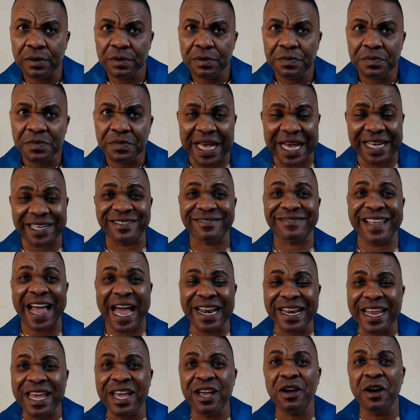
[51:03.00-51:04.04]
They are
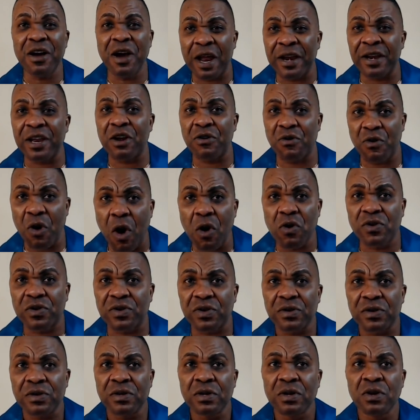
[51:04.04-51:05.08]
standing on the road
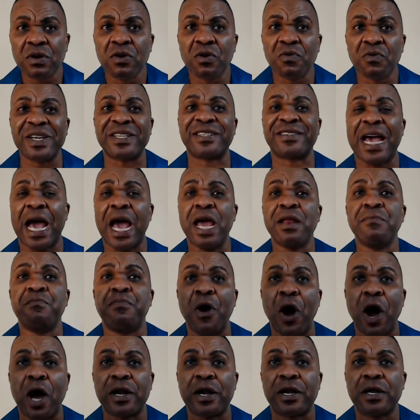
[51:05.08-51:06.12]
with
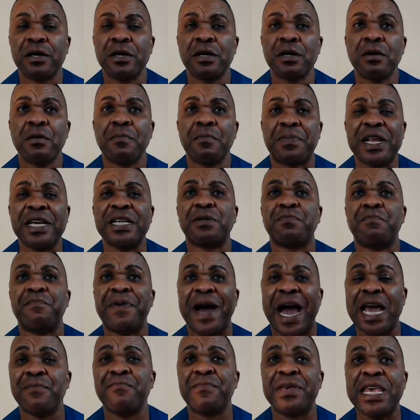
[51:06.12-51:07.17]
signboard. Please
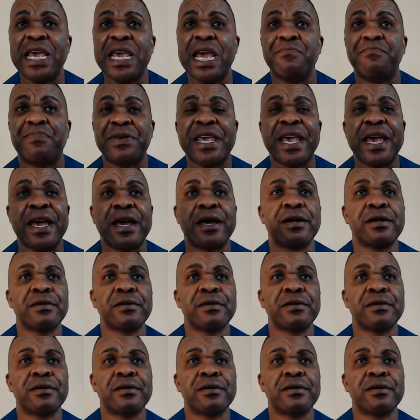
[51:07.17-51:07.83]
buy me a beer.